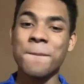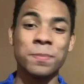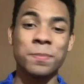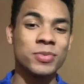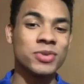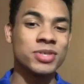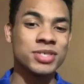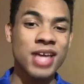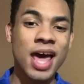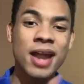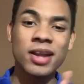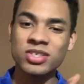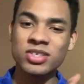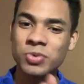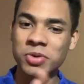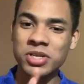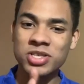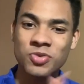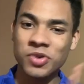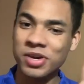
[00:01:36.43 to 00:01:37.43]
shout out to
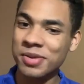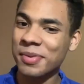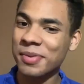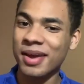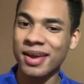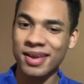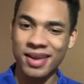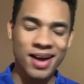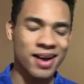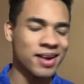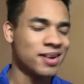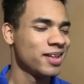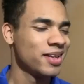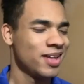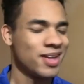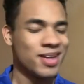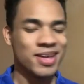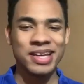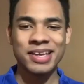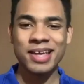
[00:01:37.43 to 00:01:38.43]
2020, man.
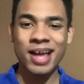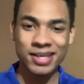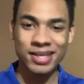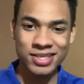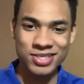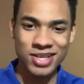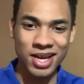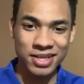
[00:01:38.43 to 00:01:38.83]
Y'all did y'all